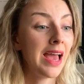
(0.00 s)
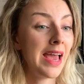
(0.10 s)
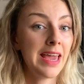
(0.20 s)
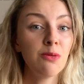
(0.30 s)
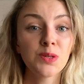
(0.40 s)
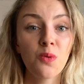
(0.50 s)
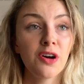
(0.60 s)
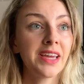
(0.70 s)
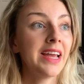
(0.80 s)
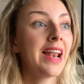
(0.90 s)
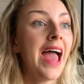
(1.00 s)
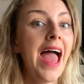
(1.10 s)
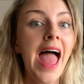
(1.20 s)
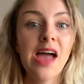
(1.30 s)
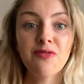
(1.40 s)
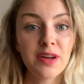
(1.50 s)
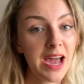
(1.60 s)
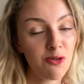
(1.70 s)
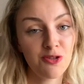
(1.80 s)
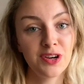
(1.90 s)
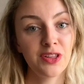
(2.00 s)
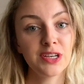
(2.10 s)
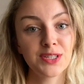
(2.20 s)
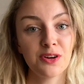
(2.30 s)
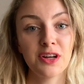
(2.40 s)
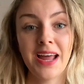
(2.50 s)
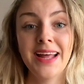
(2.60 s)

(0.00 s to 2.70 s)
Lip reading: He was working every hour under the sun